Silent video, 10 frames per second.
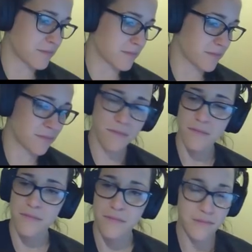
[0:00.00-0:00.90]

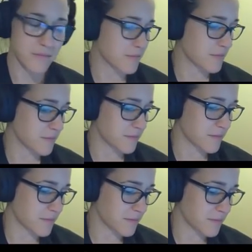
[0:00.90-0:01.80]

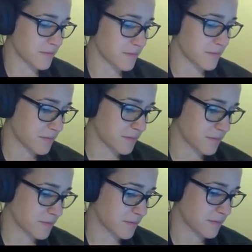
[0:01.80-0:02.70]

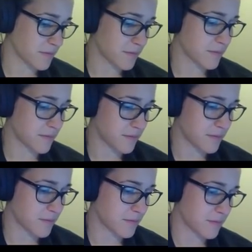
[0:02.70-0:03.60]

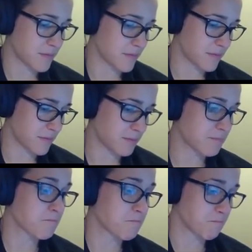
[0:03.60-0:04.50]

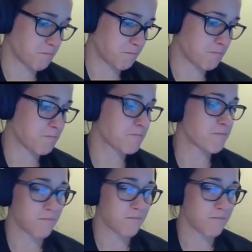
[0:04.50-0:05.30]
No words are spoken by the person on screen.